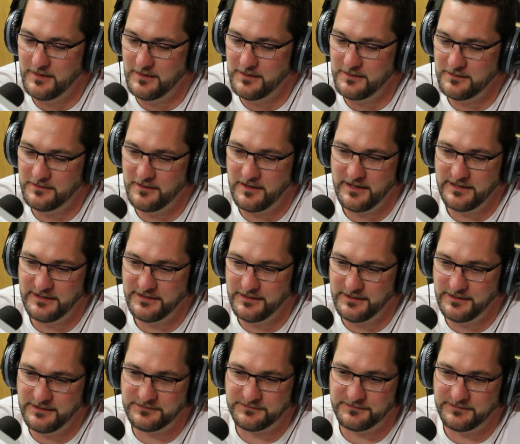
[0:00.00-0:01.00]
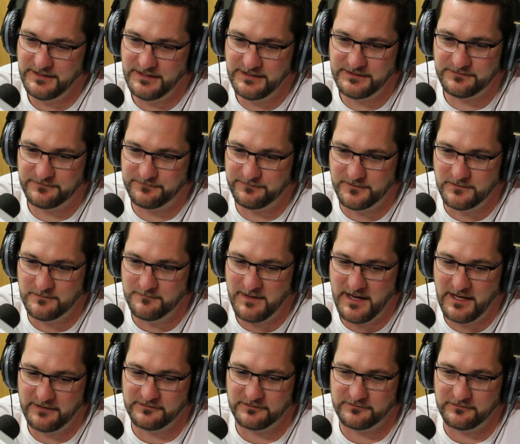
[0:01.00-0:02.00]
You know, each film
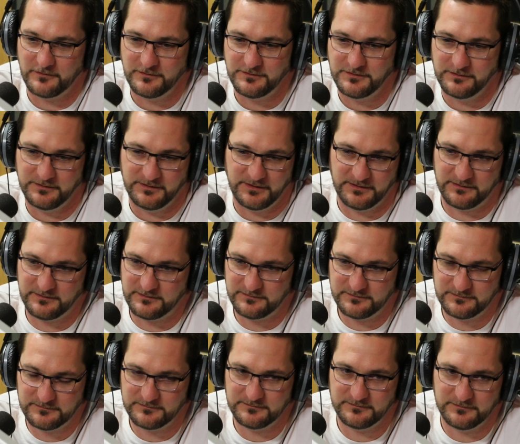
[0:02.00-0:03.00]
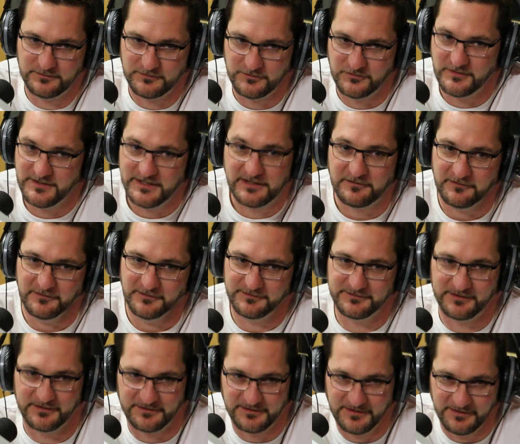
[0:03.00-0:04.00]
has its own
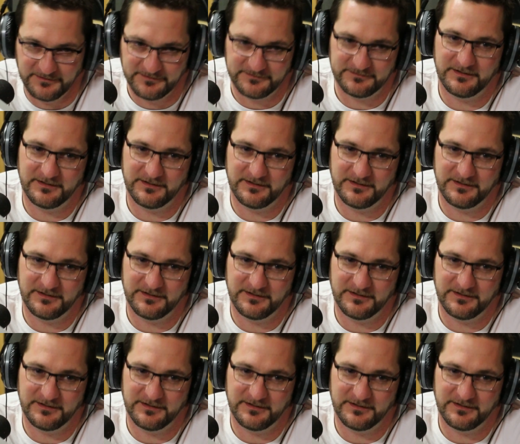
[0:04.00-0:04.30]
uniqueness, I guess.